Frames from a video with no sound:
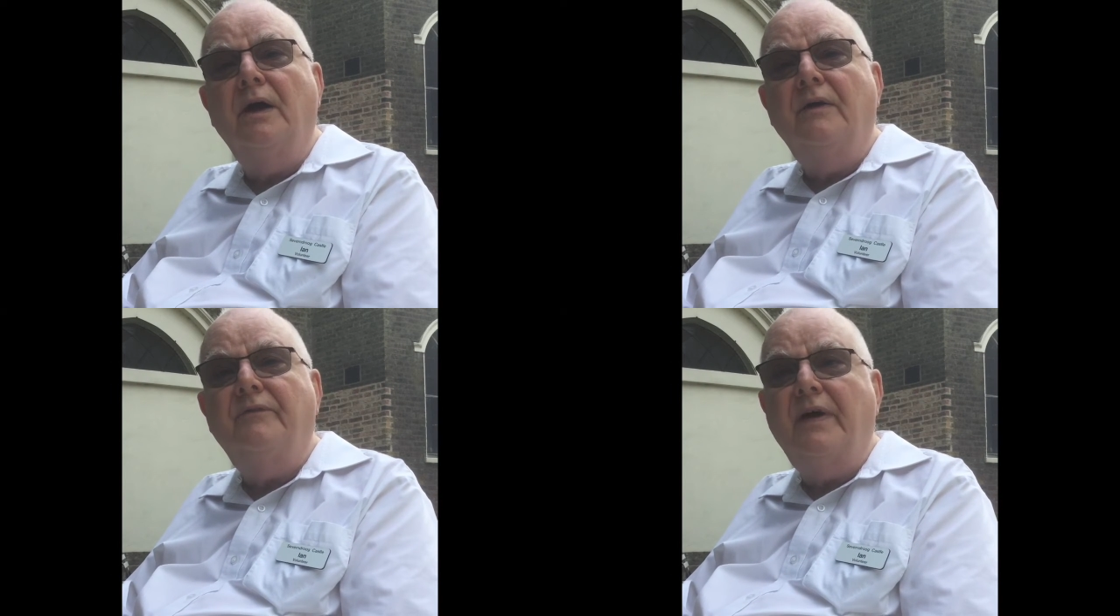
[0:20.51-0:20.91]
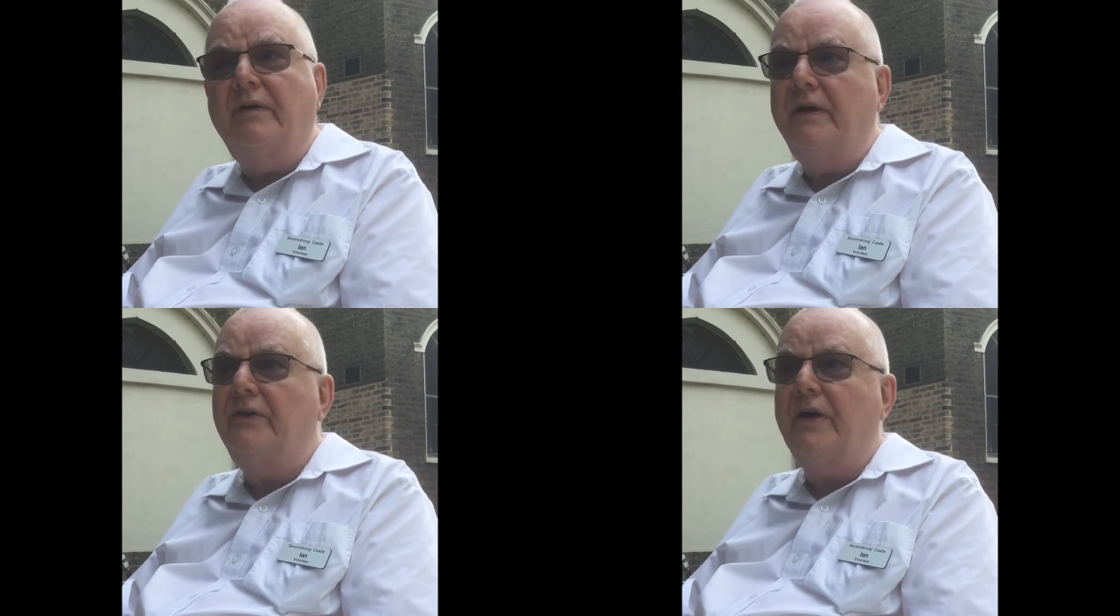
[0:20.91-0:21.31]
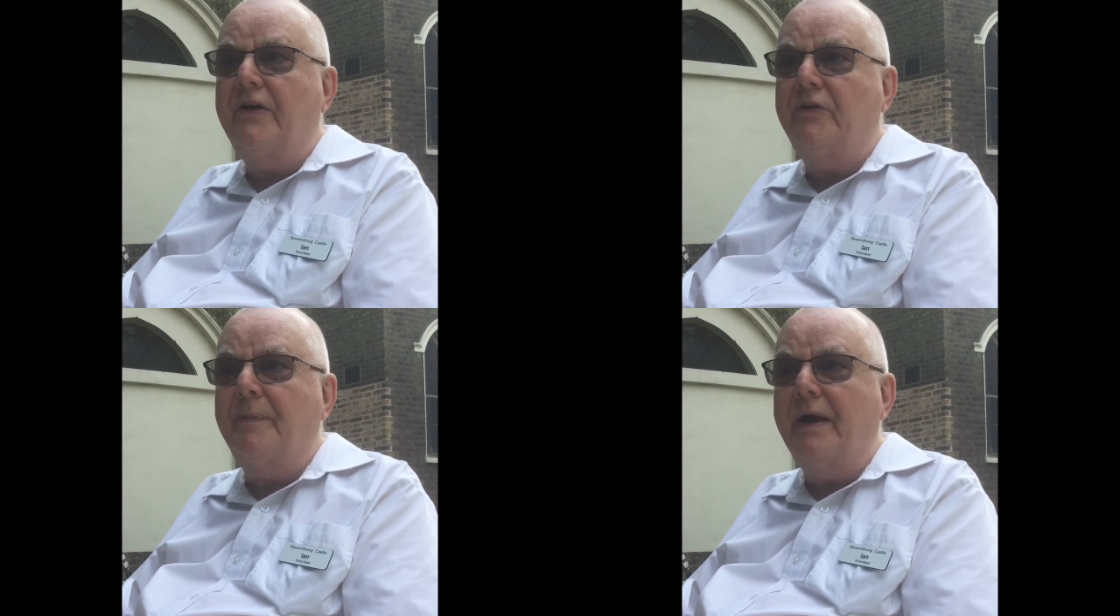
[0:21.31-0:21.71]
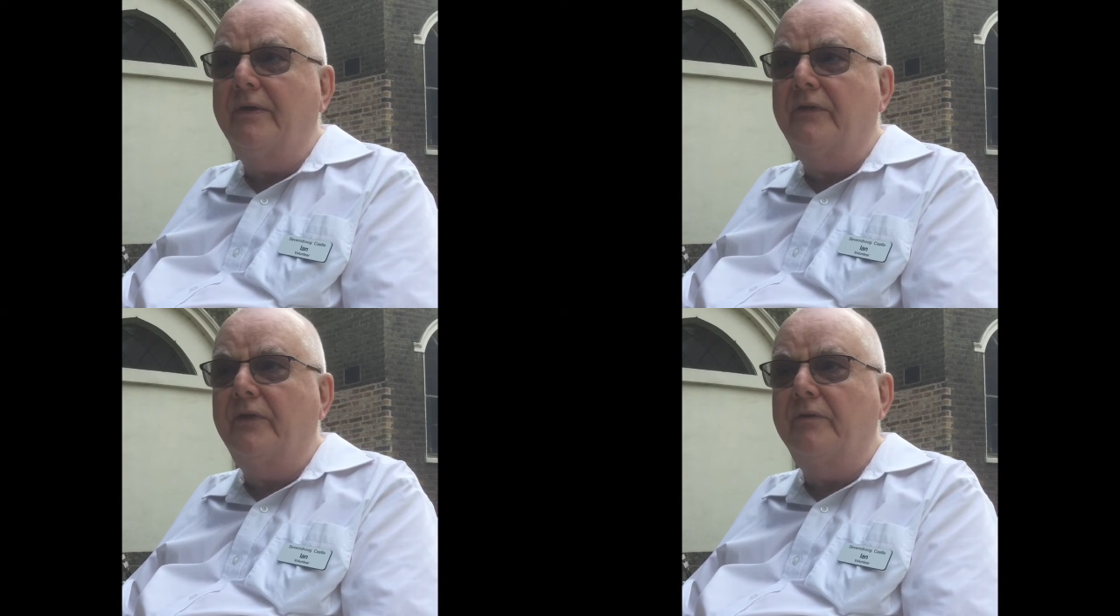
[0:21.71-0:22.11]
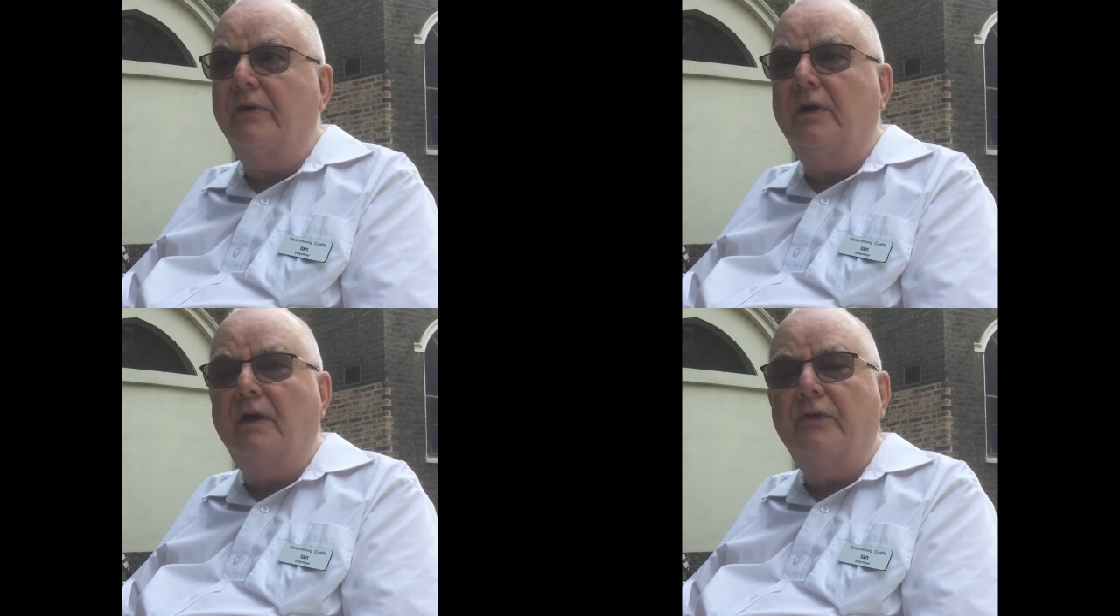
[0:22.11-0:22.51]
various aspects of the
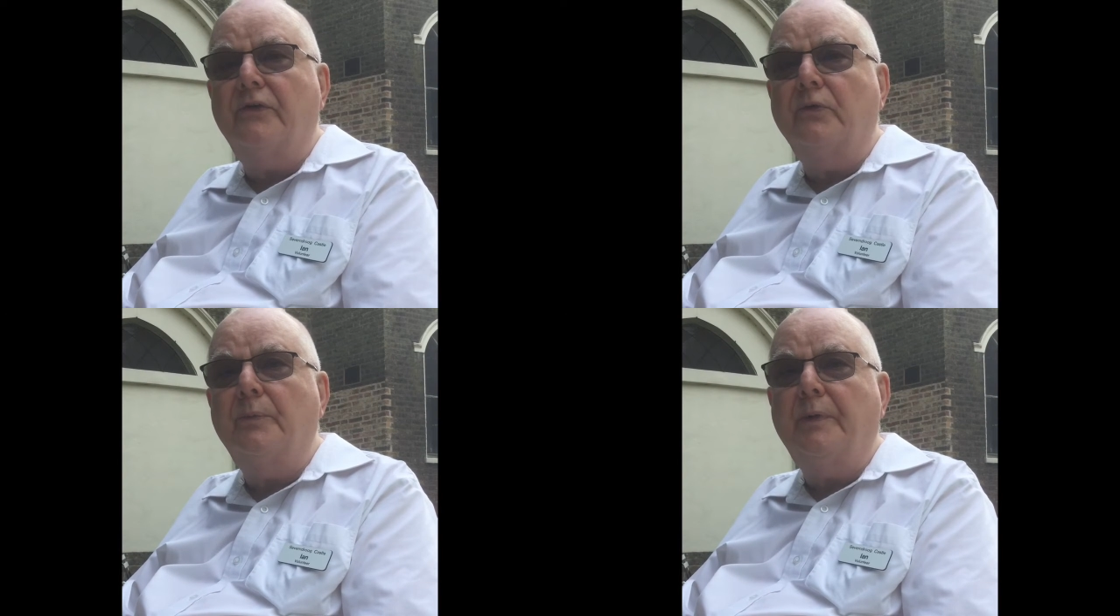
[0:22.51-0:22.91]
castle's